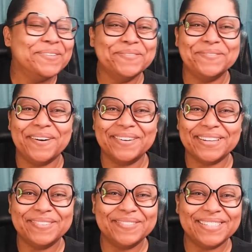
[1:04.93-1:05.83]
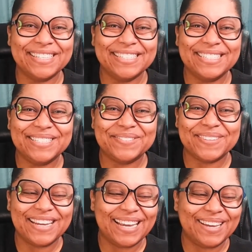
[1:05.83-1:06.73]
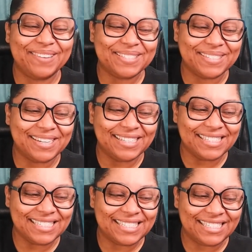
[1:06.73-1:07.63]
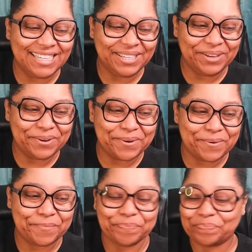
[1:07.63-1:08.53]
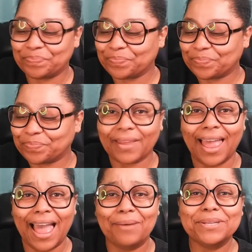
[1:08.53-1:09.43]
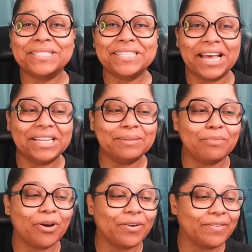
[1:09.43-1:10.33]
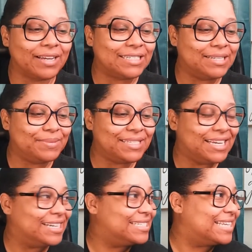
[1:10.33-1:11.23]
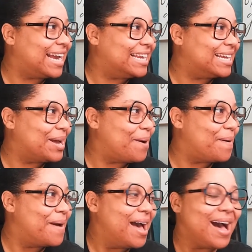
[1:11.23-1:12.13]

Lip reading: Welcome to the stream. It's good to see you. I was telling Margaret, she was here a second ago.